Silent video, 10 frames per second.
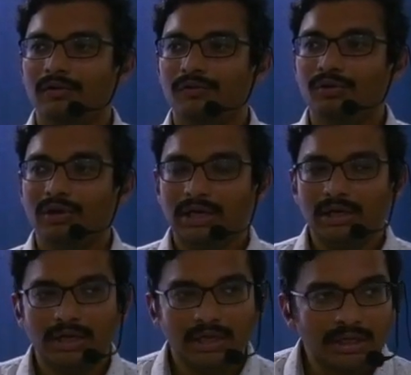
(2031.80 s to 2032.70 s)
fuel
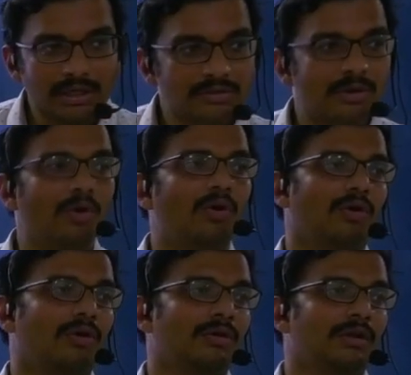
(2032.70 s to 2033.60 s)
intake is
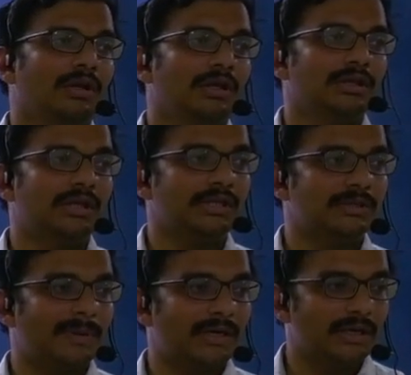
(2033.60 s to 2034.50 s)
low, this
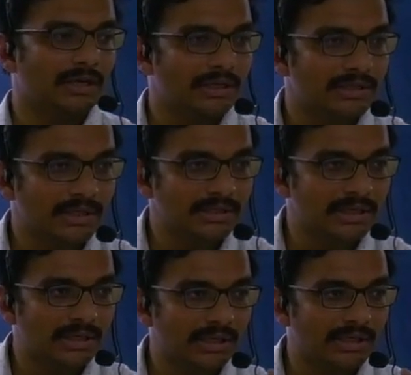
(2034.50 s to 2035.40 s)
particular
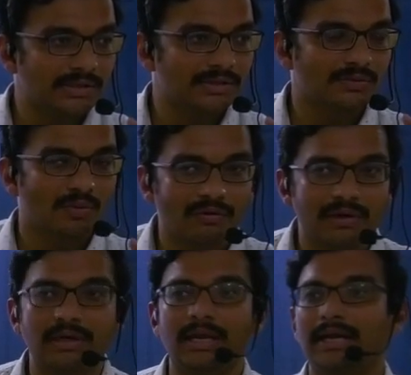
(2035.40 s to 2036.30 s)
sensor is
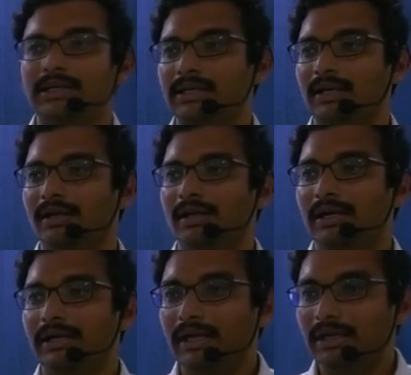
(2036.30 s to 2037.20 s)
overreacting.
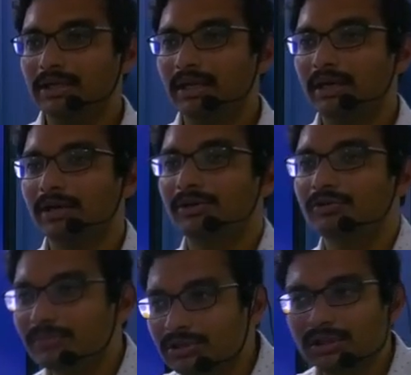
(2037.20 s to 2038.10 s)
Take
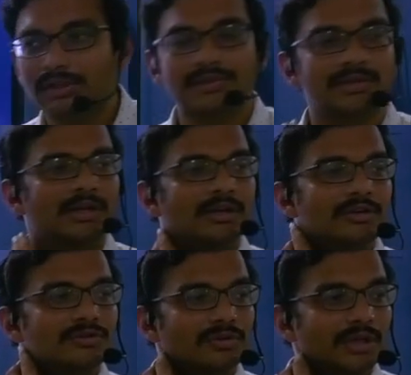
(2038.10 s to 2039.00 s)
corrective measures
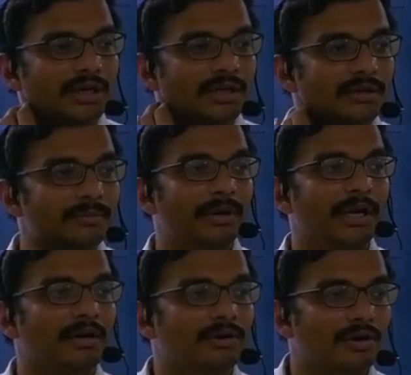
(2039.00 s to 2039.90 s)
so that
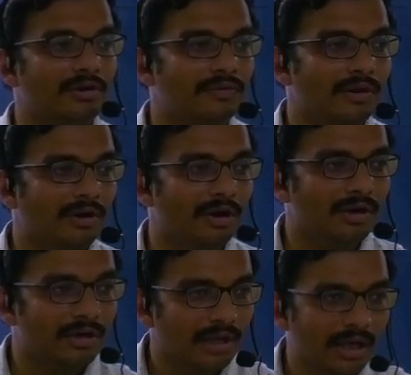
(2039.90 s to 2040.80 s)
breakdown will not